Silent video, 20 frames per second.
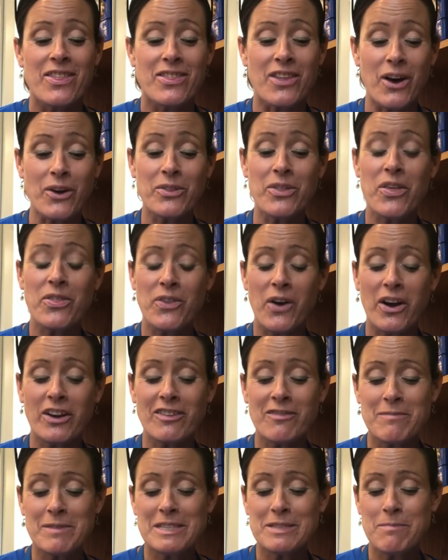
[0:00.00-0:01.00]
Though the thought
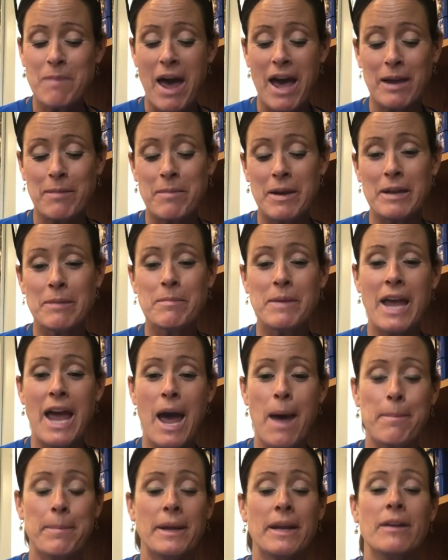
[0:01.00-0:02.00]
of Miss Mack made me
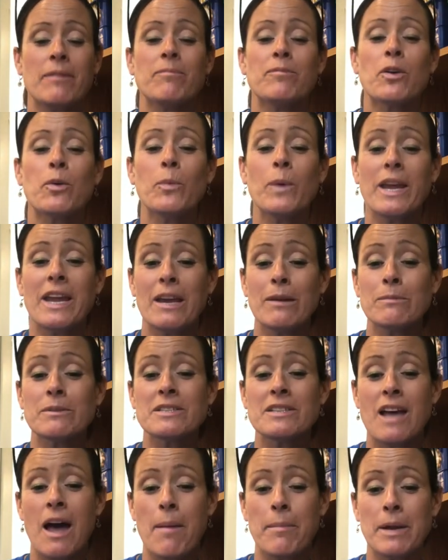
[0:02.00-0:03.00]
happy, the weekend
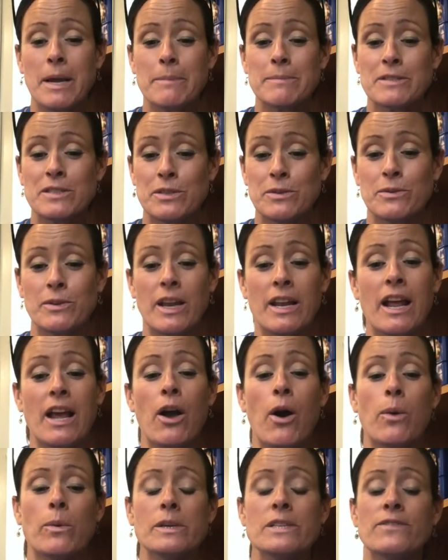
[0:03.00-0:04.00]
was coming up soon, and I
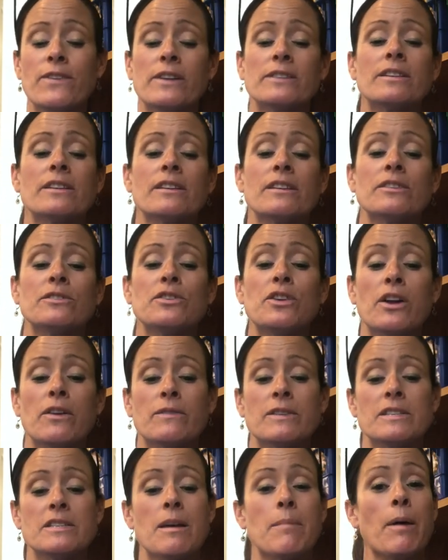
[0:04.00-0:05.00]
always felt a little
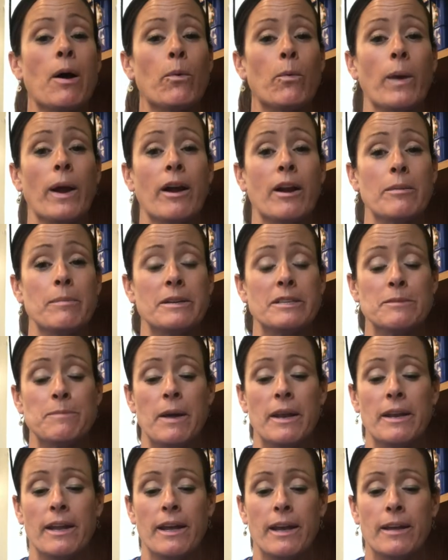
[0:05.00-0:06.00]
nervous about where I'd be
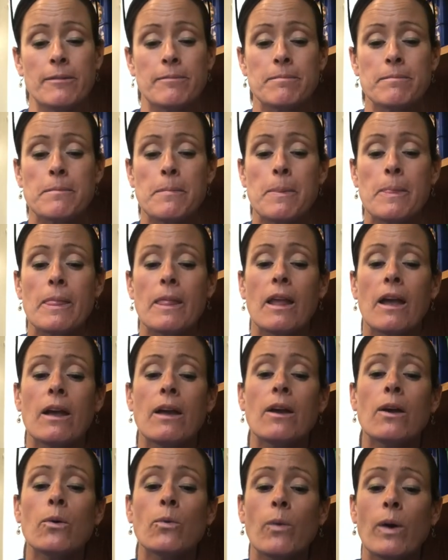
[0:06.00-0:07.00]
spending it.
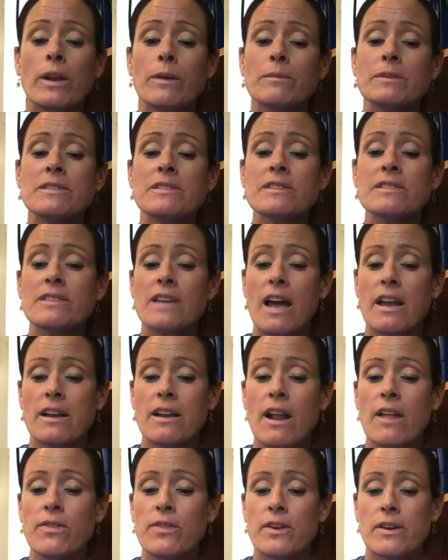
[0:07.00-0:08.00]
When it was
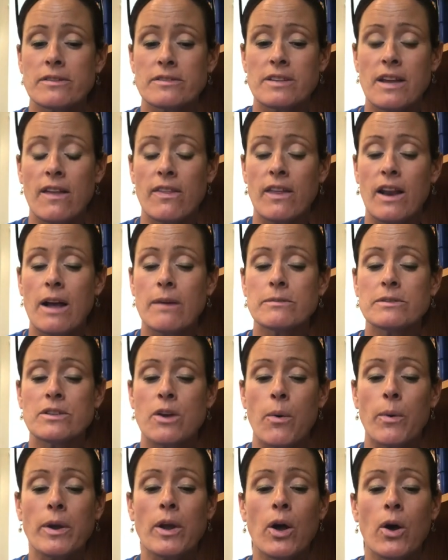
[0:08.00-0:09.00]
decided on Thursday that I was
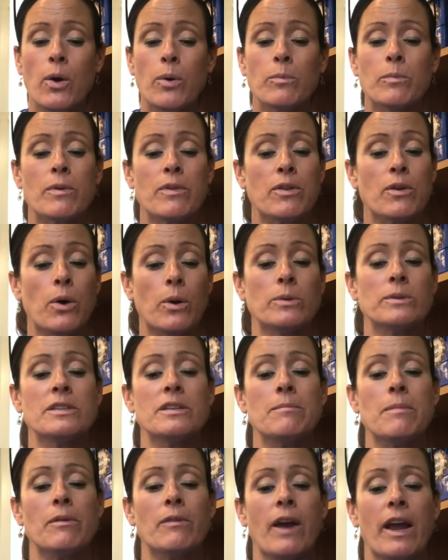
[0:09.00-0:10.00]
going home with
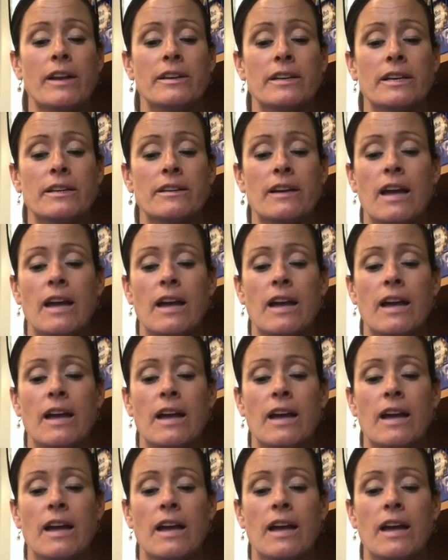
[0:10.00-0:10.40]
Miranda